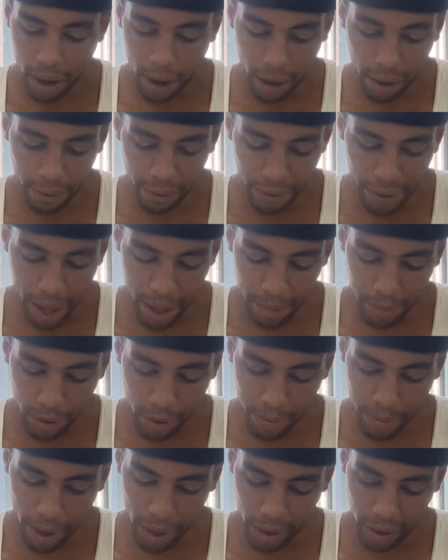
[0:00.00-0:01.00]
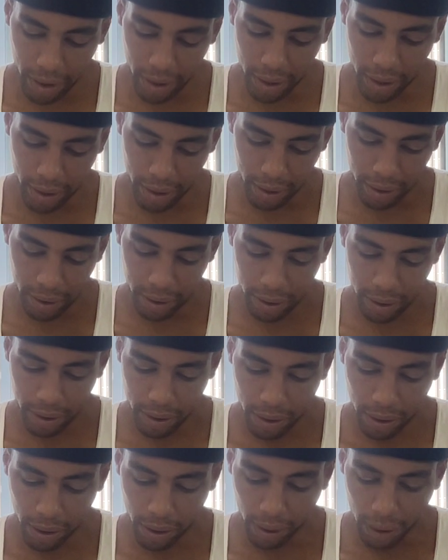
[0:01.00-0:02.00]
Of them you may eat
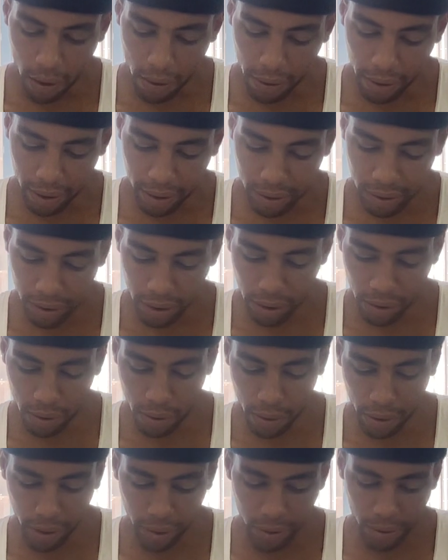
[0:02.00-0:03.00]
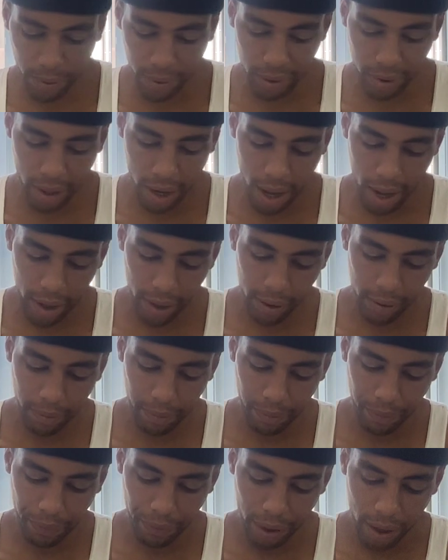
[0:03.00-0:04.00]
the locust according to its kind,
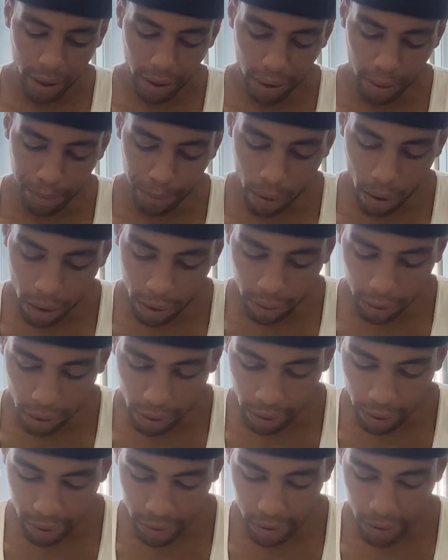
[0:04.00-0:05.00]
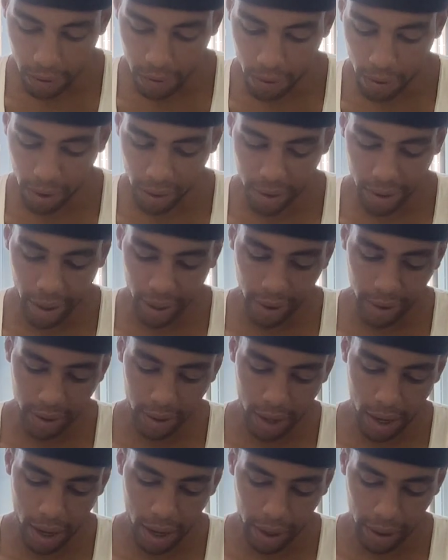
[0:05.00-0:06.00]
the bald locust according to its
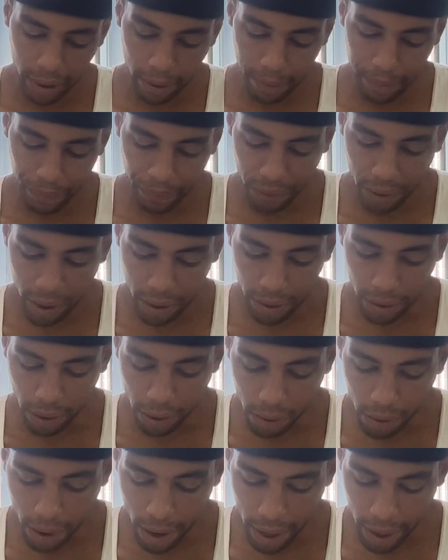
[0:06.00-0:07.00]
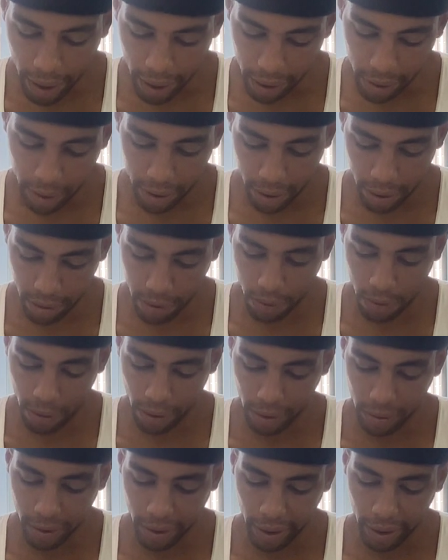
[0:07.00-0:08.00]
kind, the cricket
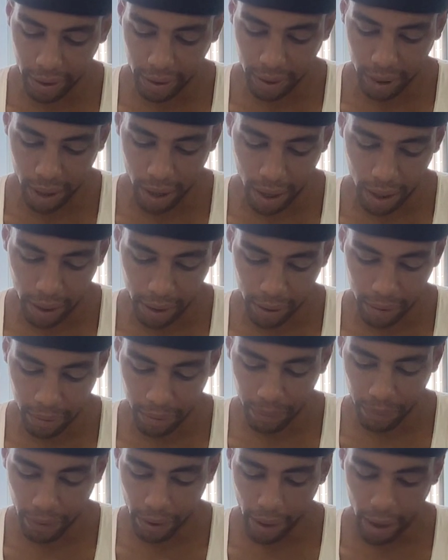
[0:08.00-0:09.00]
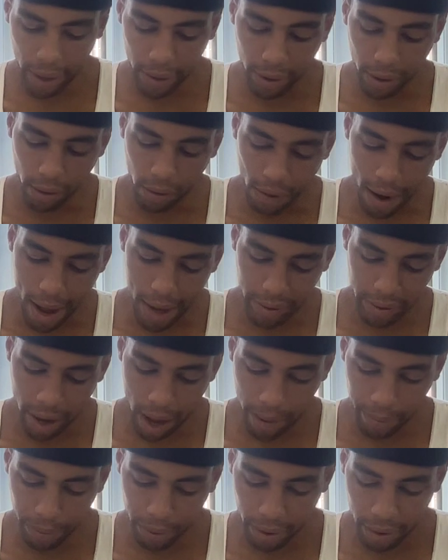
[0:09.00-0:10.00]
according to its kind, and the
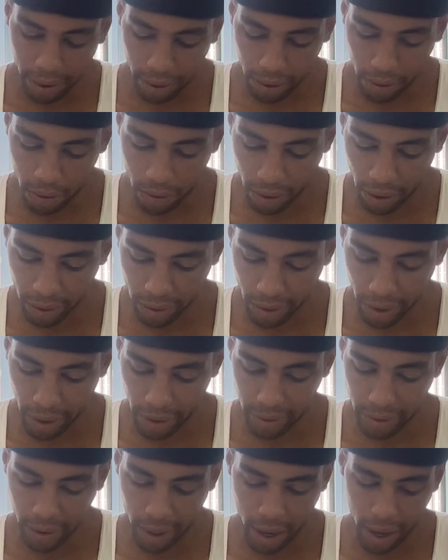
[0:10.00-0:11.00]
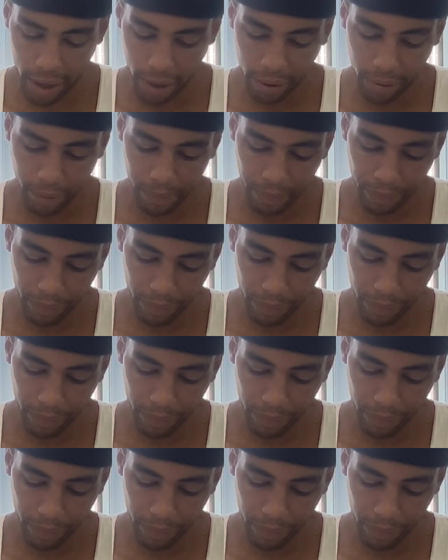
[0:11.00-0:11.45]
grasshopper according to its kind